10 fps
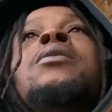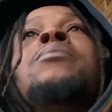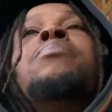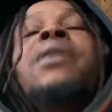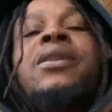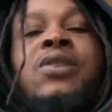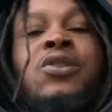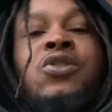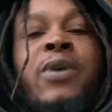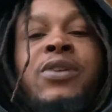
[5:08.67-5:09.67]
big
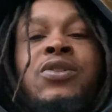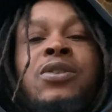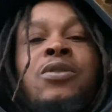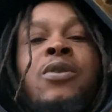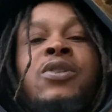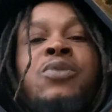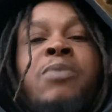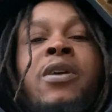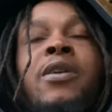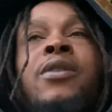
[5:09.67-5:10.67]
situation or
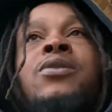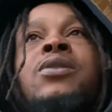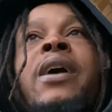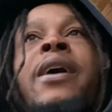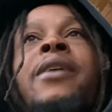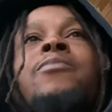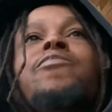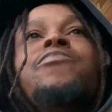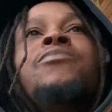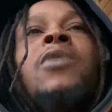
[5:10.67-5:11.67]
experience that
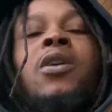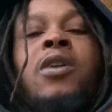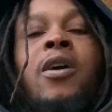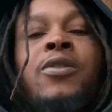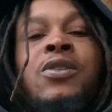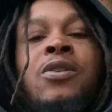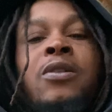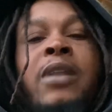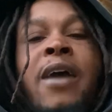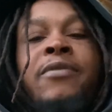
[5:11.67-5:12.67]
occurs in your
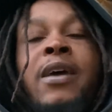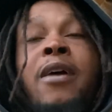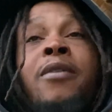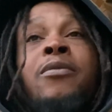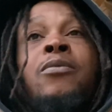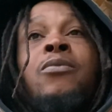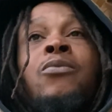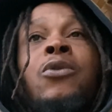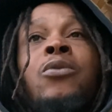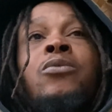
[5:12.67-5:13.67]
life that
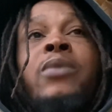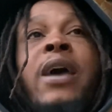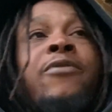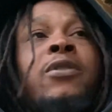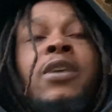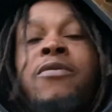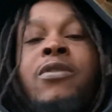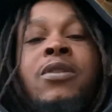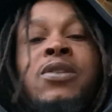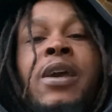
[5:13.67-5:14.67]
will never leave you
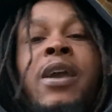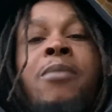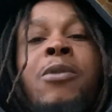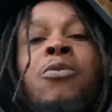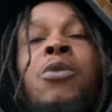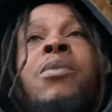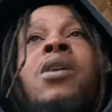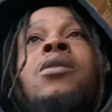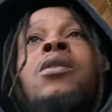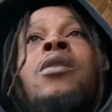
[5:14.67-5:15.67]
the same. And with
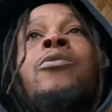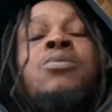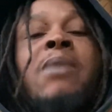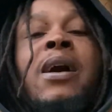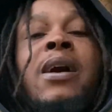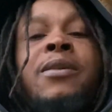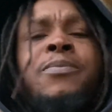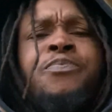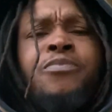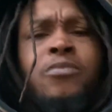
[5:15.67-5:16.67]
me, it was my
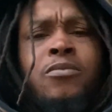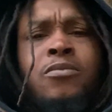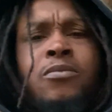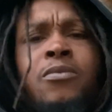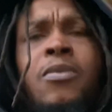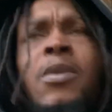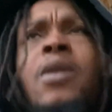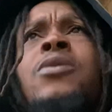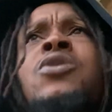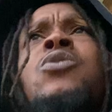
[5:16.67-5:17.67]

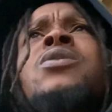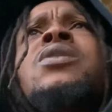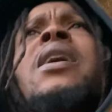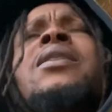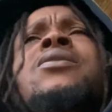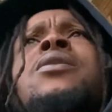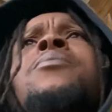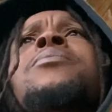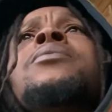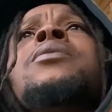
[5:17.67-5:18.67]
suicide
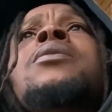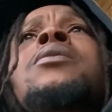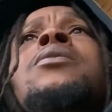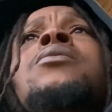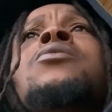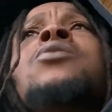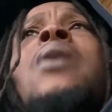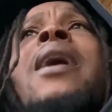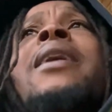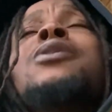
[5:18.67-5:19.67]
attempt. So
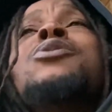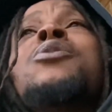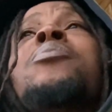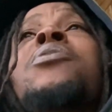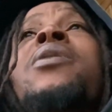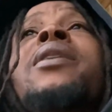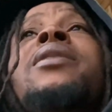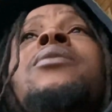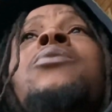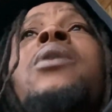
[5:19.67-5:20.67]
I got to a
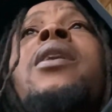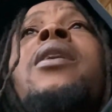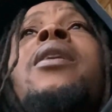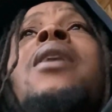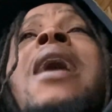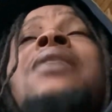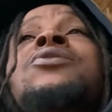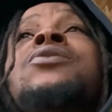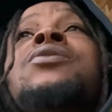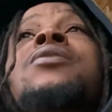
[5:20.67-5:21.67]
point where I
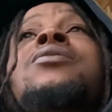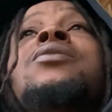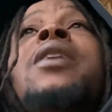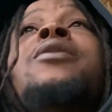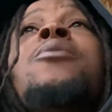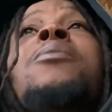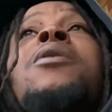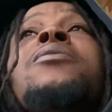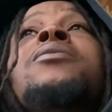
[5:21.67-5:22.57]
just couldn't take no more.